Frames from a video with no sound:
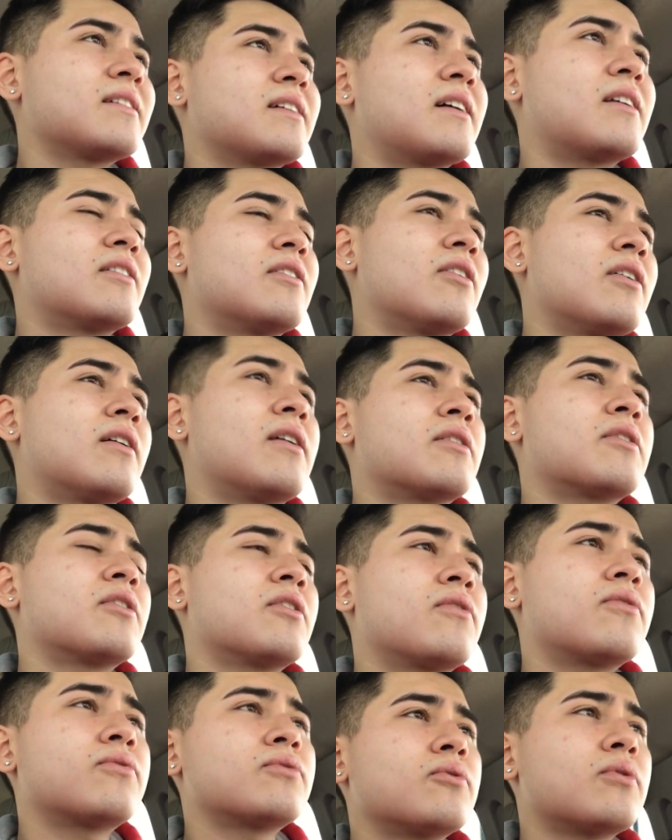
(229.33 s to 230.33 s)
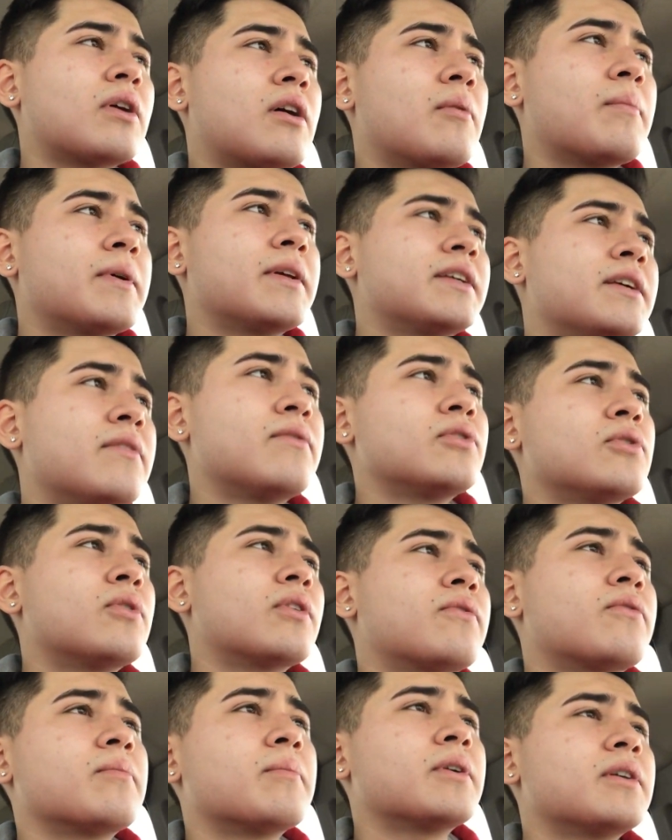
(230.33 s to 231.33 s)
I don't know how many of you
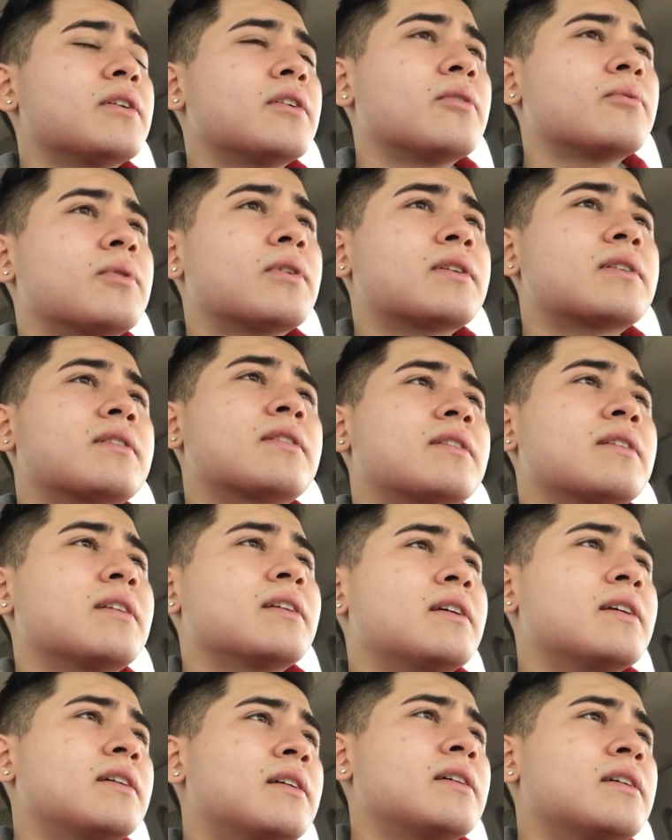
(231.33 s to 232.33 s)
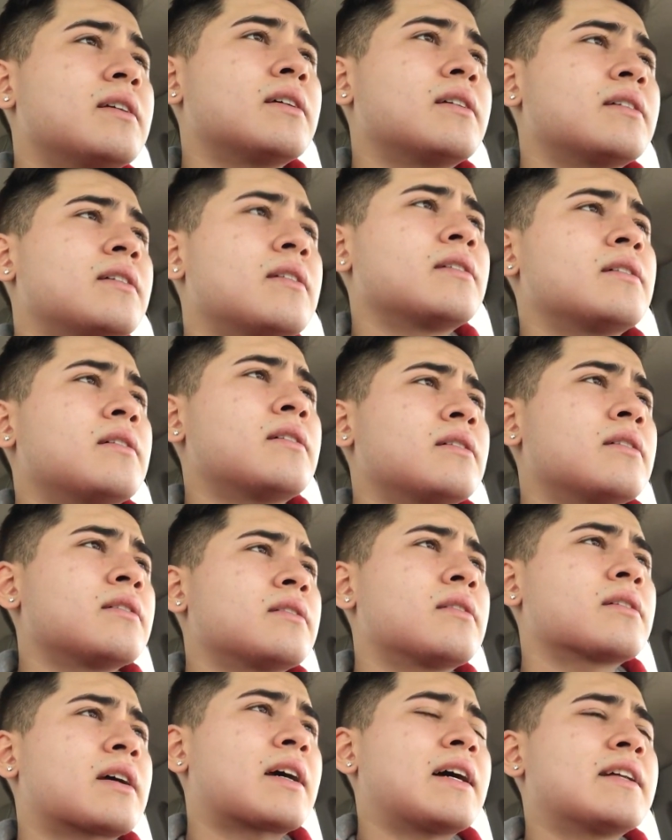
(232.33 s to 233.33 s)
are familiar with
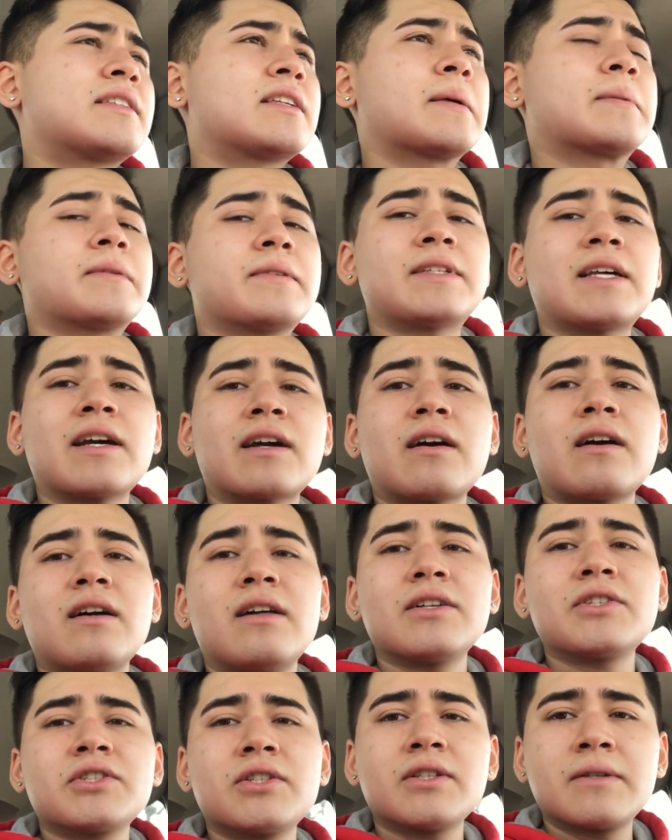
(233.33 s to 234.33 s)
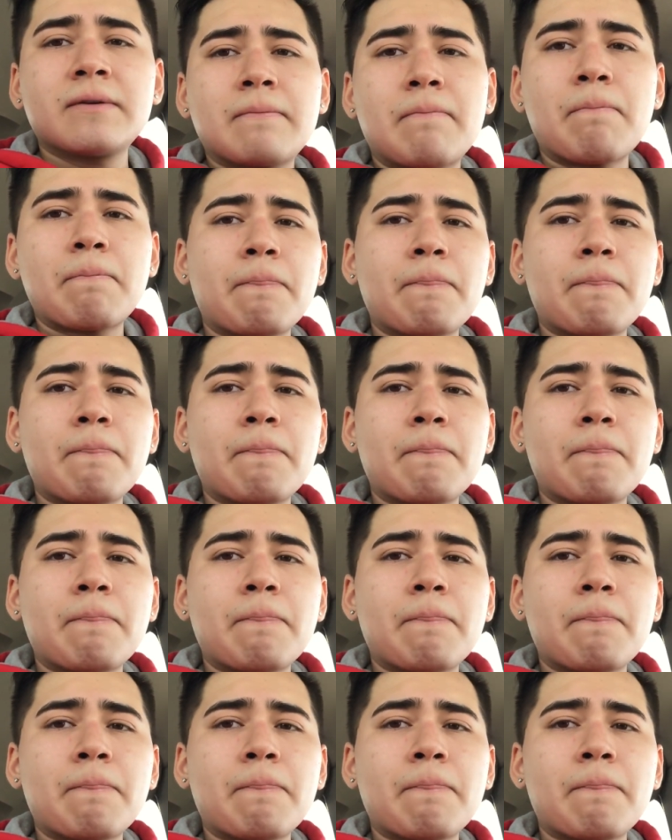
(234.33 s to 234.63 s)
concepts of psychology.